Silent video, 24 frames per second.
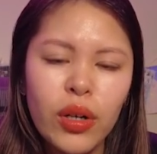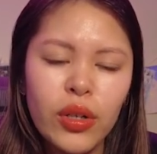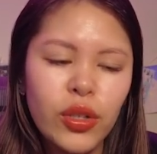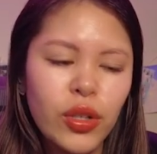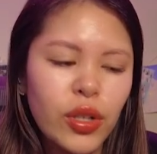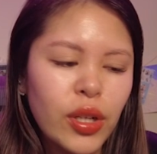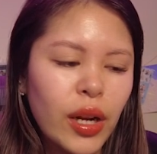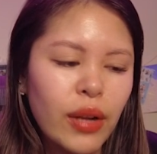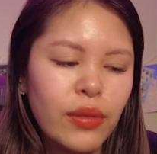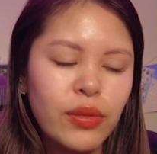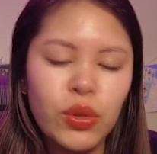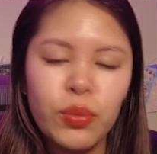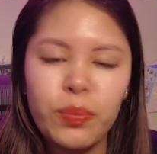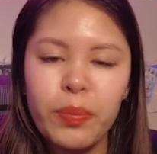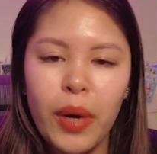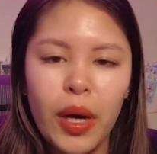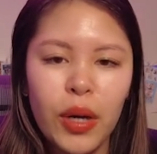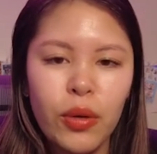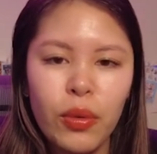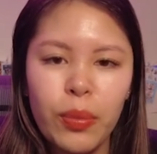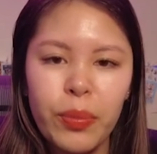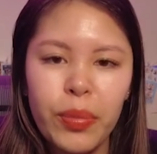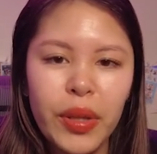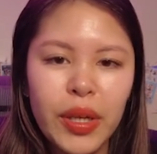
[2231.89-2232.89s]
You're gonna have to buy
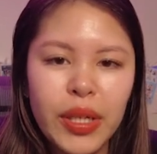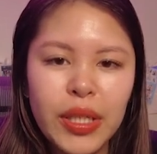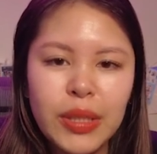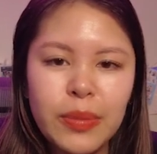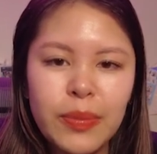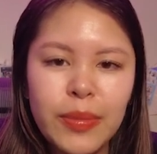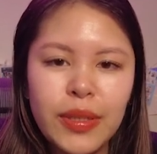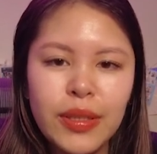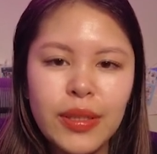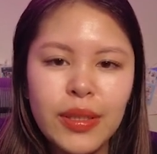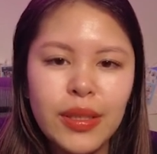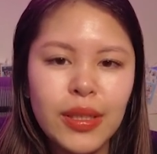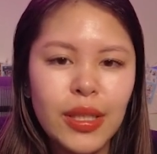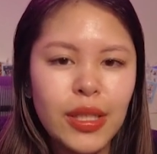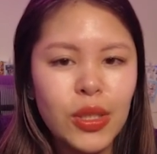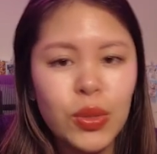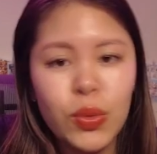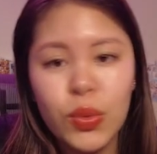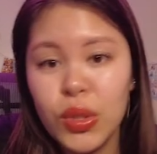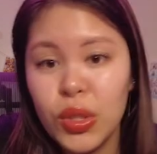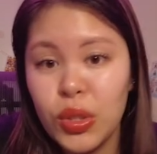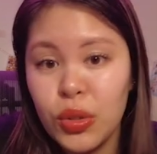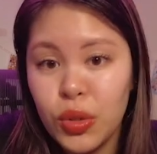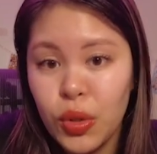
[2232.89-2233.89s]
replacements. This
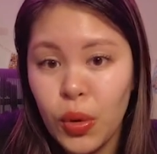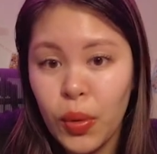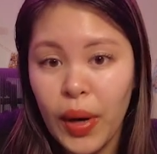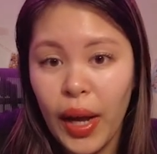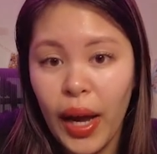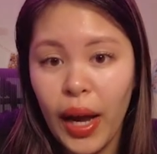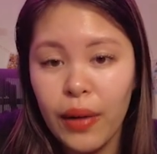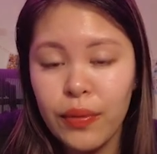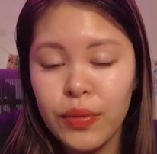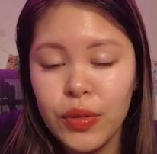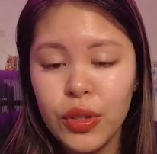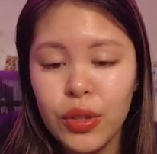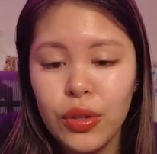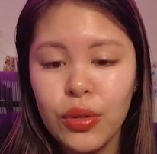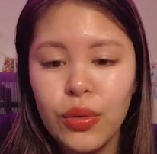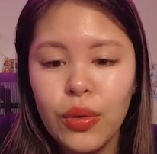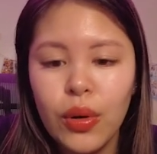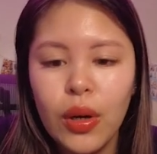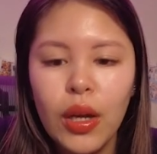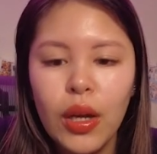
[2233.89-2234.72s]
one you don't have to.